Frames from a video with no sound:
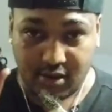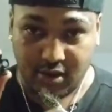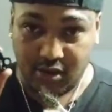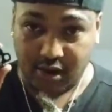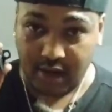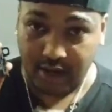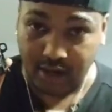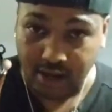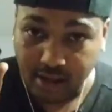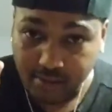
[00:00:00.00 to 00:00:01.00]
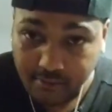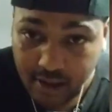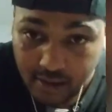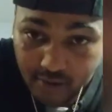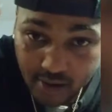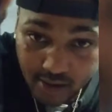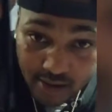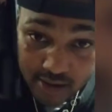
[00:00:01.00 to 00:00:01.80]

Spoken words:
you know, clean it up, have it